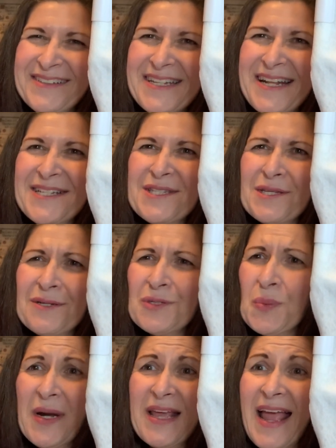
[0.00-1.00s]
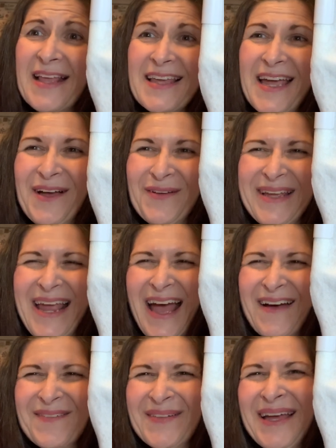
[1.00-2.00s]
Today's the 28th. I only
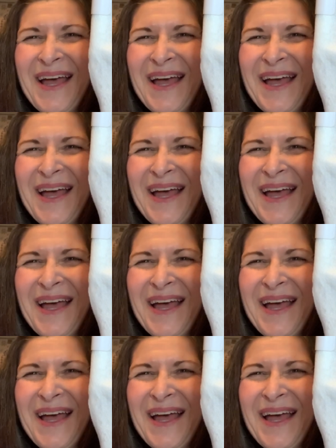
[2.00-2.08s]
have